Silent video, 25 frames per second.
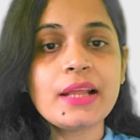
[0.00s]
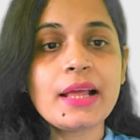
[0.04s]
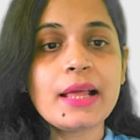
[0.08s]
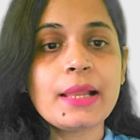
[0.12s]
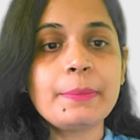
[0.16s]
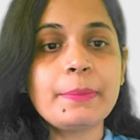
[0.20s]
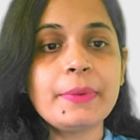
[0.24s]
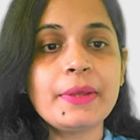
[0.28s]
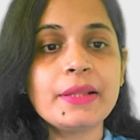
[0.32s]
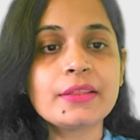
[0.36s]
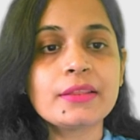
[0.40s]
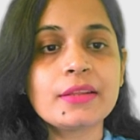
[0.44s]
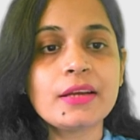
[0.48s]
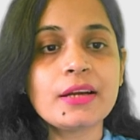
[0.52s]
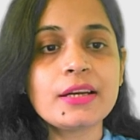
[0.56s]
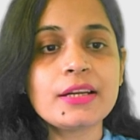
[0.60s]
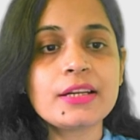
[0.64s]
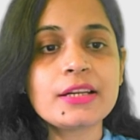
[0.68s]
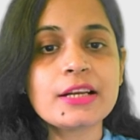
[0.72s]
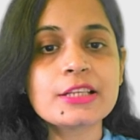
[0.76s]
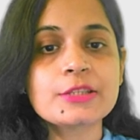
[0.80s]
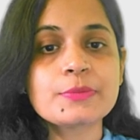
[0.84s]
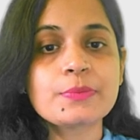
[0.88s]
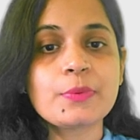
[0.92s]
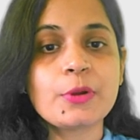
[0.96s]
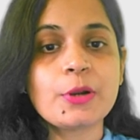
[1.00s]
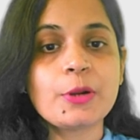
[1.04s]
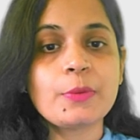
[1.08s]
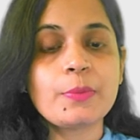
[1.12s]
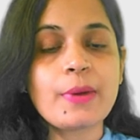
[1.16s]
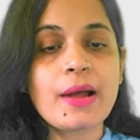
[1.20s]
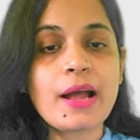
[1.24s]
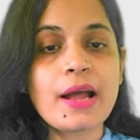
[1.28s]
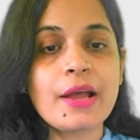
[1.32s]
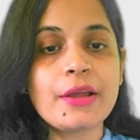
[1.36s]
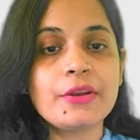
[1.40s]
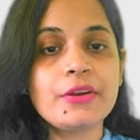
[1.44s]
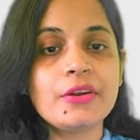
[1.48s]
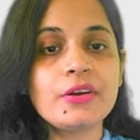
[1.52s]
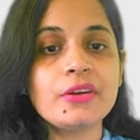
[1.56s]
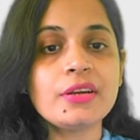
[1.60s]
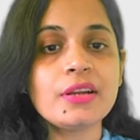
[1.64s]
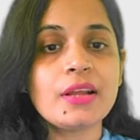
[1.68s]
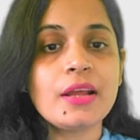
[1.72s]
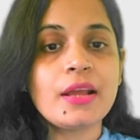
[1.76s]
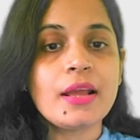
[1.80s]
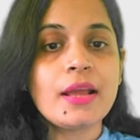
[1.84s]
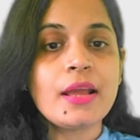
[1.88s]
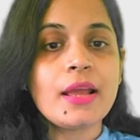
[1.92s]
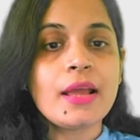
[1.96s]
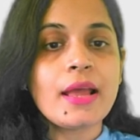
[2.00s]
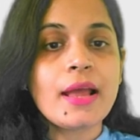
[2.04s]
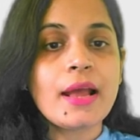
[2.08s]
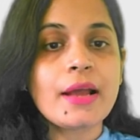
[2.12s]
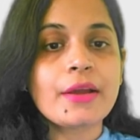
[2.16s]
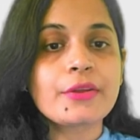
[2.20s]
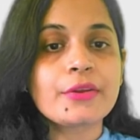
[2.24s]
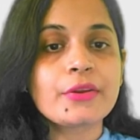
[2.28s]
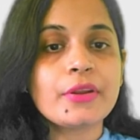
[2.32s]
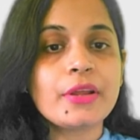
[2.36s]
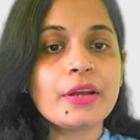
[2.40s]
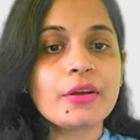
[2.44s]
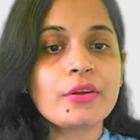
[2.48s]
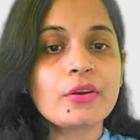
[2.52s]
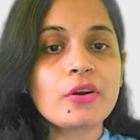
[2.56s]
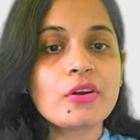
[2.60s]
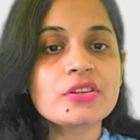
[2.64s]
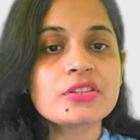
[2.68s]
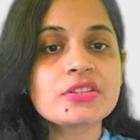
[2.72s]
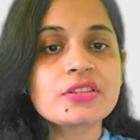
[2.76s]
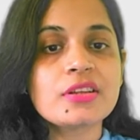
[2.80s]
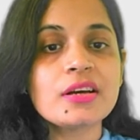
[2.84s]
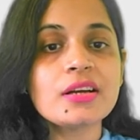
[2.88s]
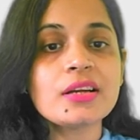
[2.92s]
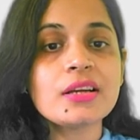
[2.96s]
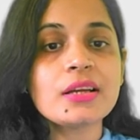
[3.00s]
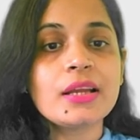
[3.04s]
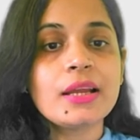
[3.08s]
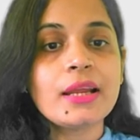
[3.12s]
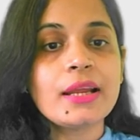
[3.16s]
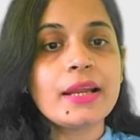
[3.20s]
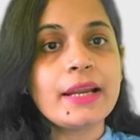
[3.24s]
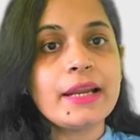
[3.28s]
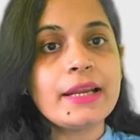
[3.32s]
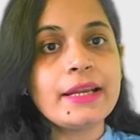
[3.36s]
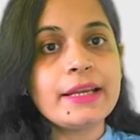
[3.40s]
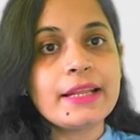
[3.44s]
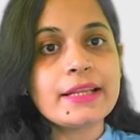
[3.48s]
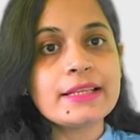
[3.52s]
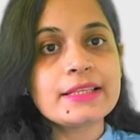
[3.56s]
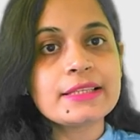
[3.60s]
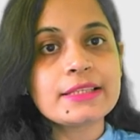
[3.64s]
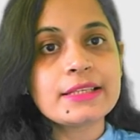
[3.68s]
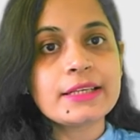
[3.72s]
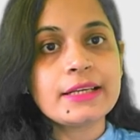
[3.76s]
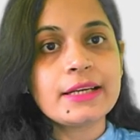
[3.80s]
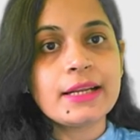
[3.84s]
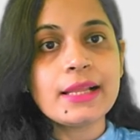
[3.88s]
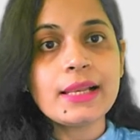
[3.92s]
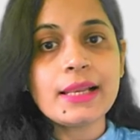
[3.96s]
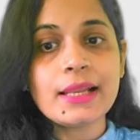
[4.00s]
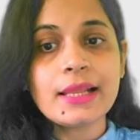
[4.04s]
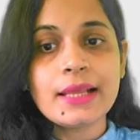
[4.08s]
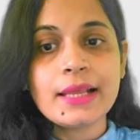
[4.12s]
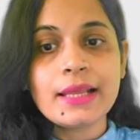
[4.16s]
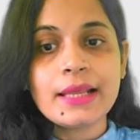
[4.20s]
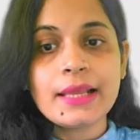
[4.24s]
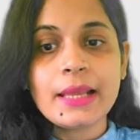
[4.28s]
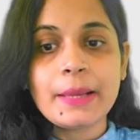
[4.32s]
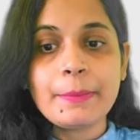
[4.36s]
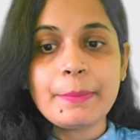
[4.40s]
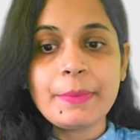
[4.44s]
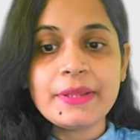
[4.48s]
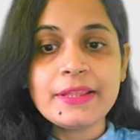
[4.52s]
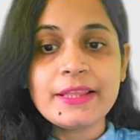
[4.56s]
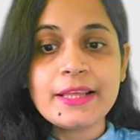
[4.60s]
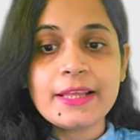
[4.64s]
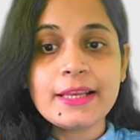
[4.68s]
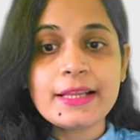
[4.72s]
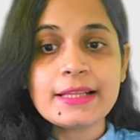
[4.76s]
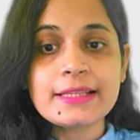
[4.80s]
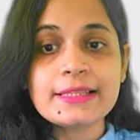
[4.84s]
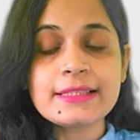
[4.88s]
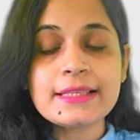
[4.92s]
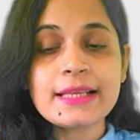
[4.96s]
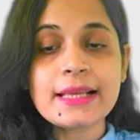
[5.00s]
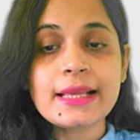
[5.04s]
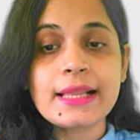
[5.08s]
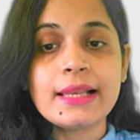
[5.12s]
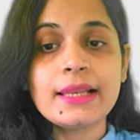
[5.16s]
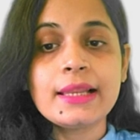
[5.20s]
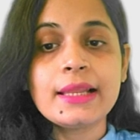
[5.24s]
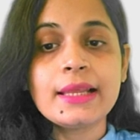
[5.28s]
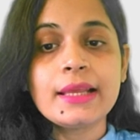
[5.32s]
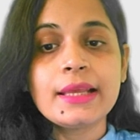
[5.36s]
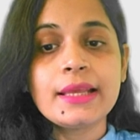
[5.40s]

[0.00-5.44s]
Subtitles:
help in the transfer of iron across the intestinal epithelial cell.